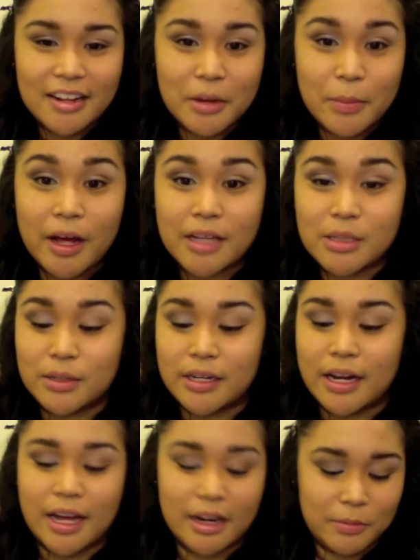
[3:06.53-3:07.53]
Your boss will
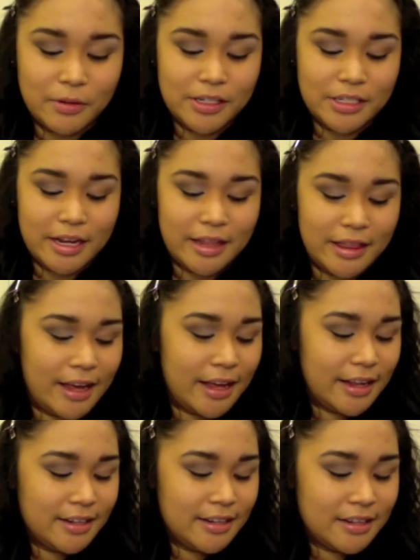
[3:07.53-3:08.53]
not appreciate that.
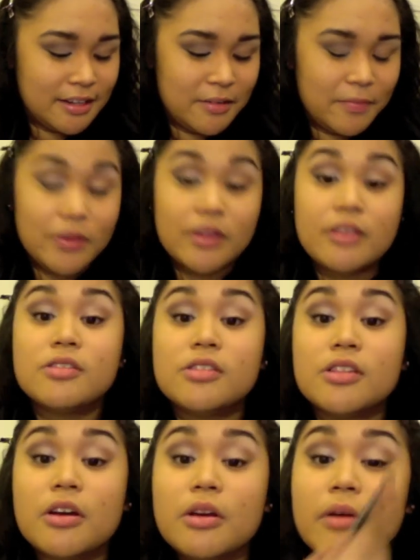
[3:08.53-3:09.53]

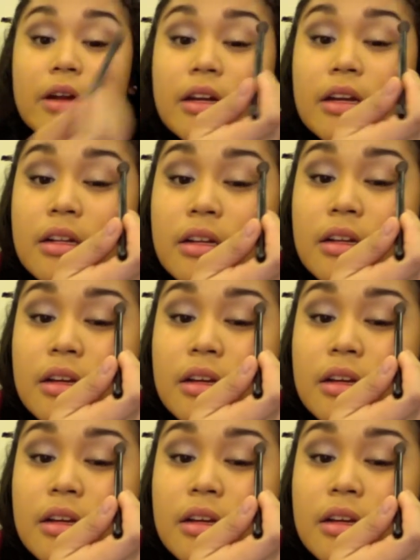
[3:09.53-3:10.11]
So am I